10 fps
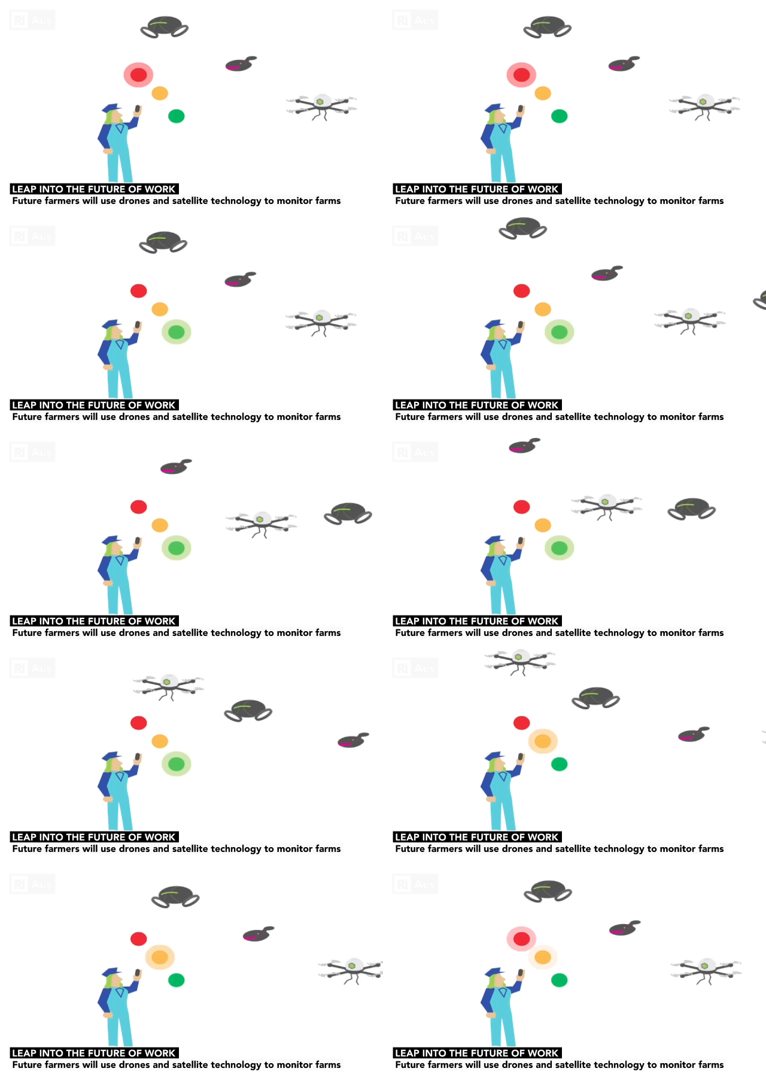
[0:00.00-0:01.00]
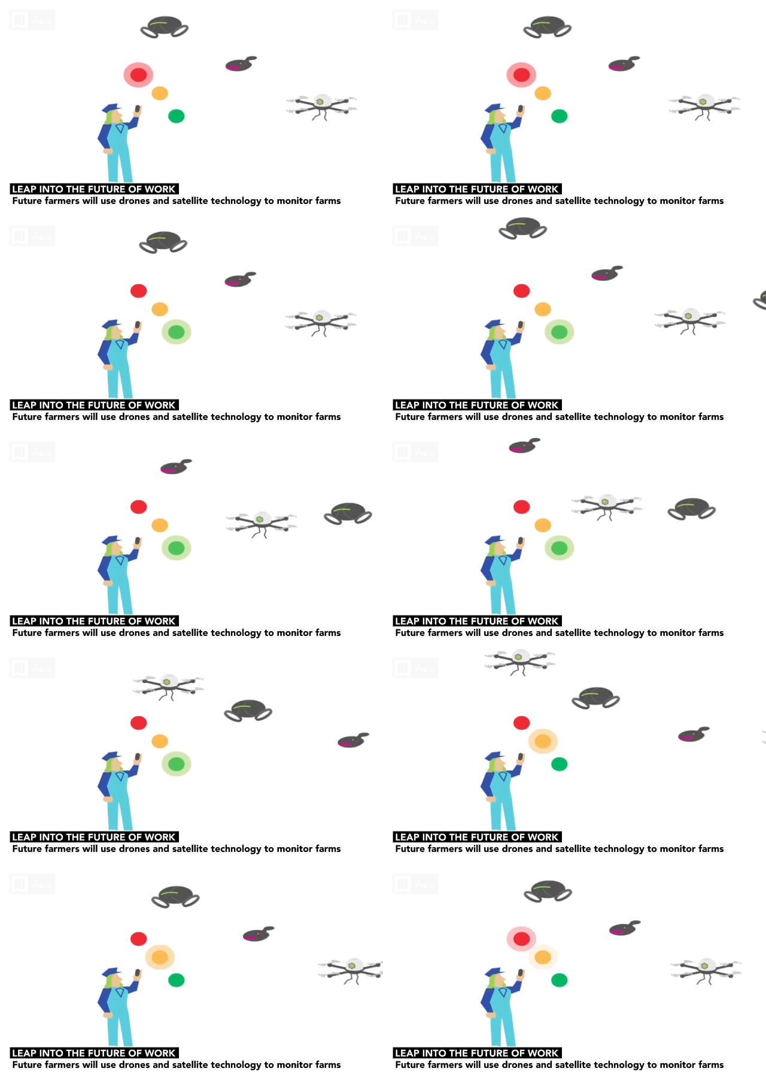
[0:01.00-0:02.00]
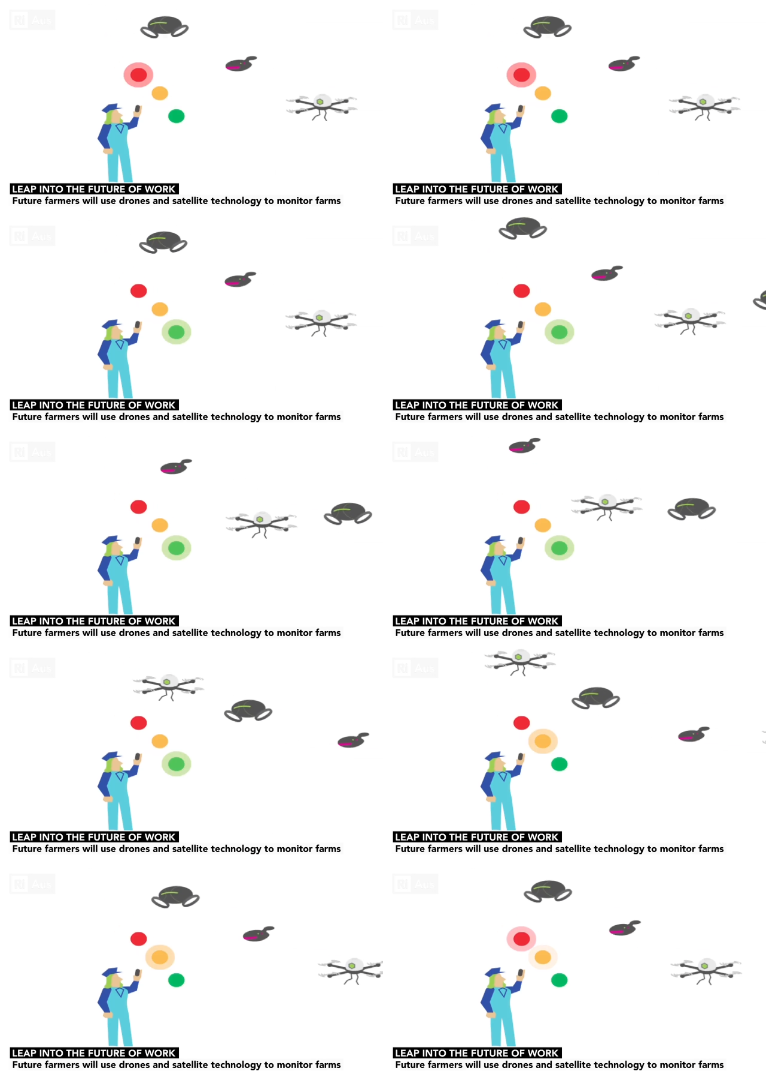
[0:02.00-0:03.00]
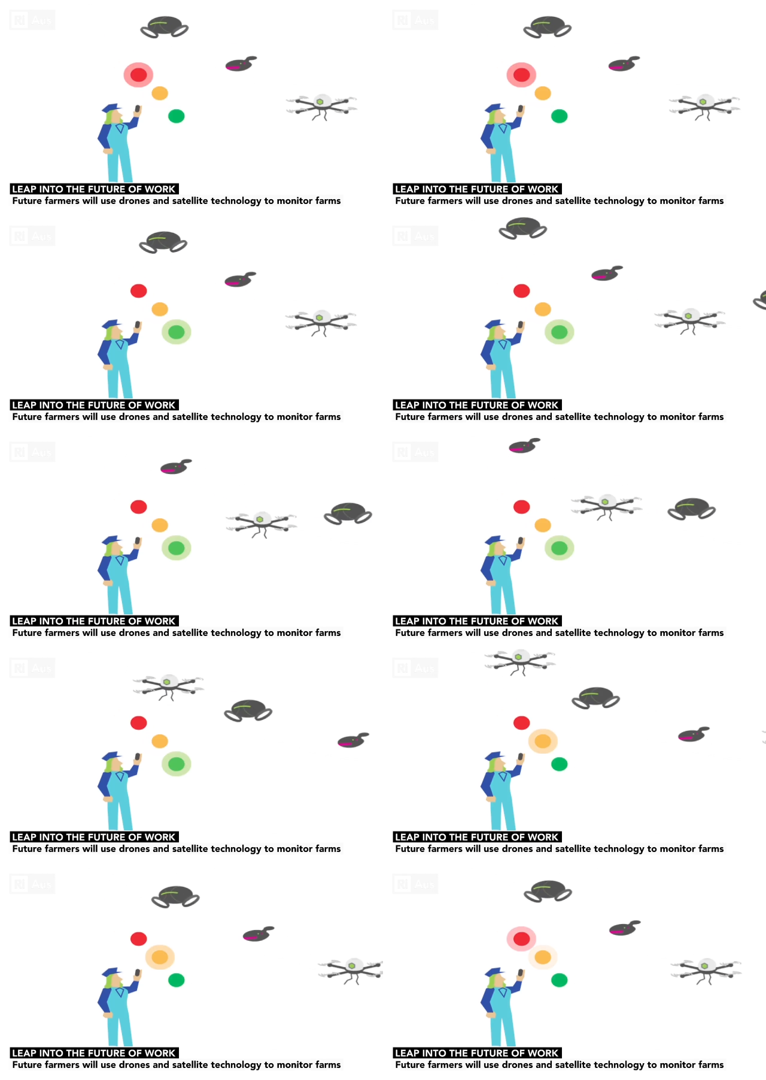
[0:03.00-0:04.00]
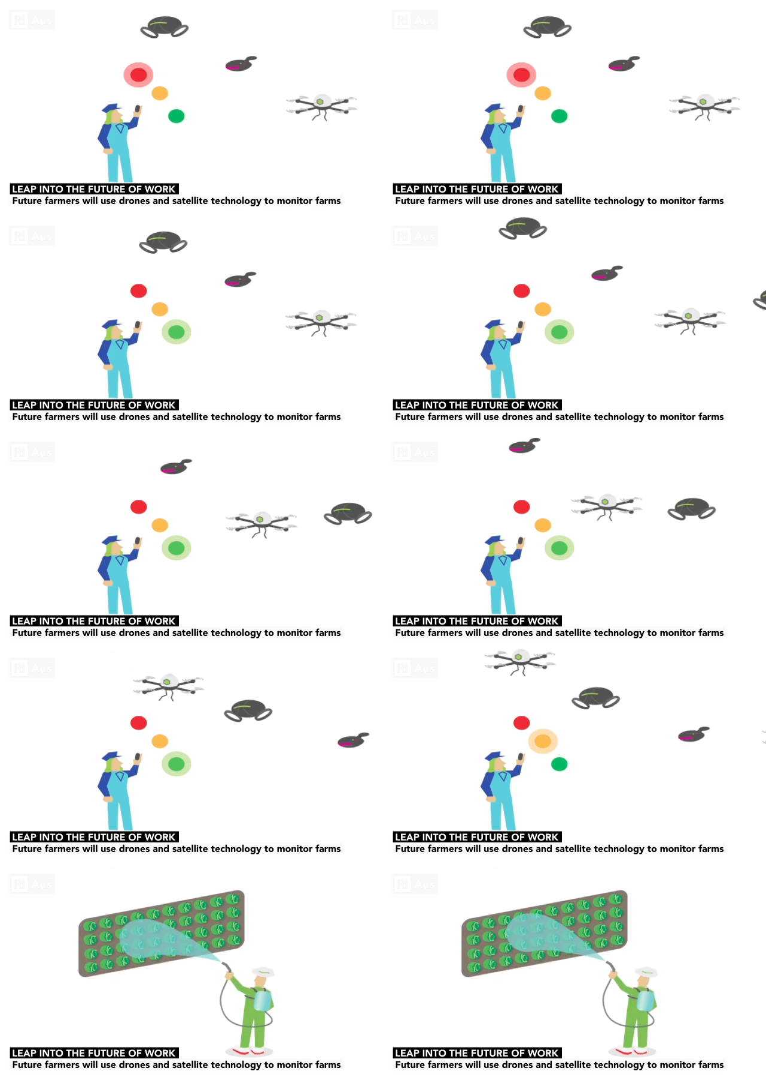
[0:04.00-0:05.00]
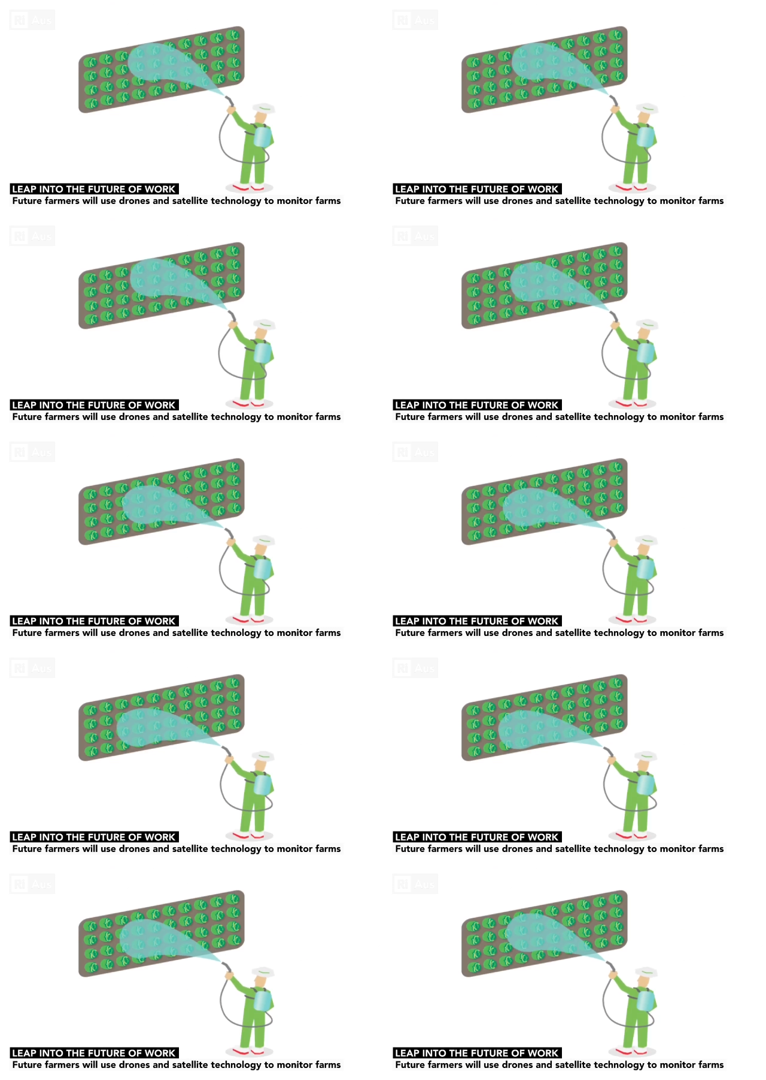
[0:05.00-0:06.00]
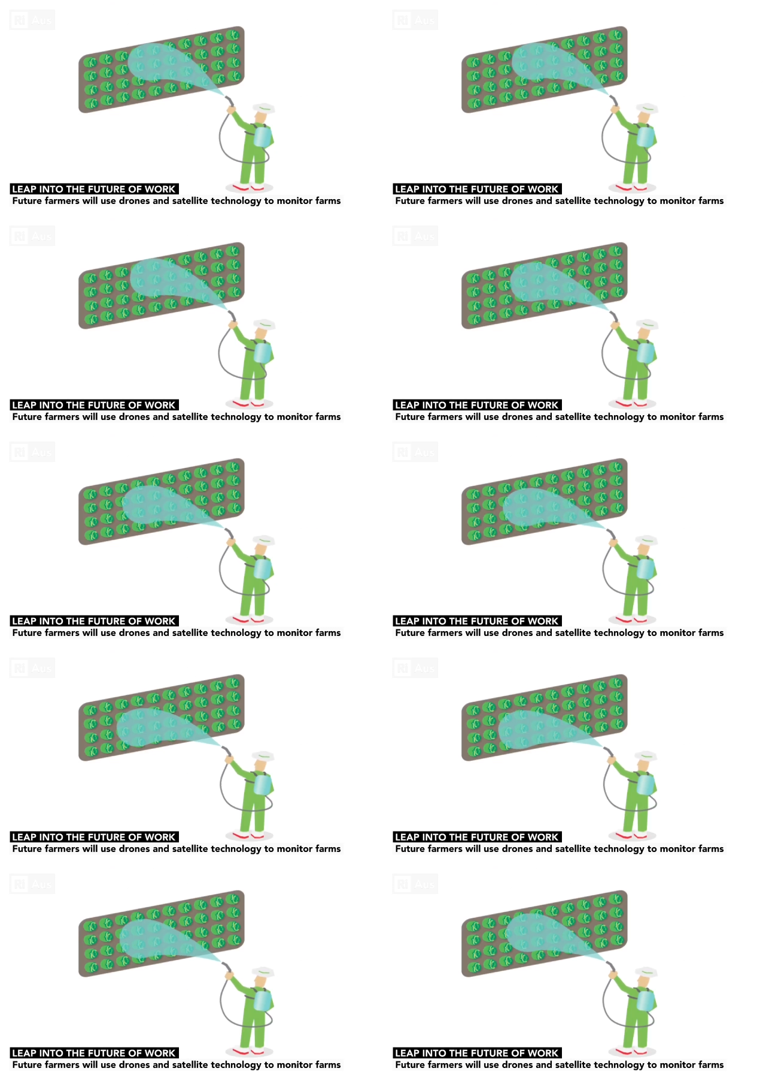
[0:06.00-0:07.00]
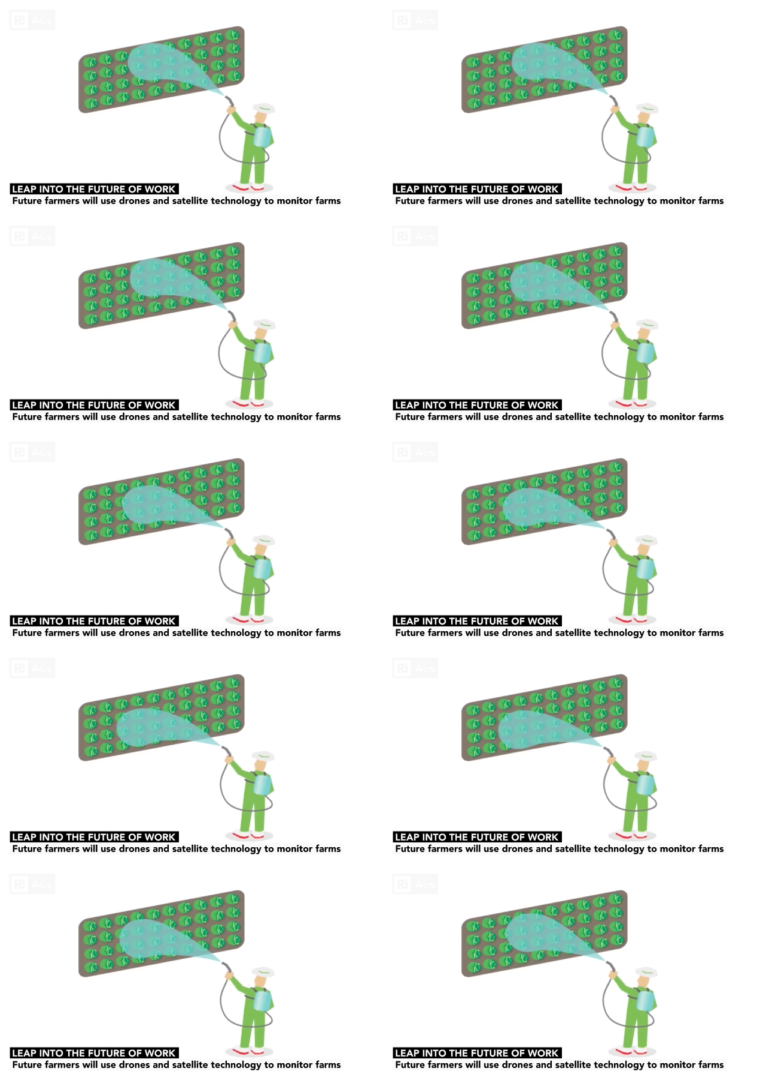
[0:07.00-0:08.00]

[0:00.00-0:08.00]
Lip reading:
[unreadable: no face in view]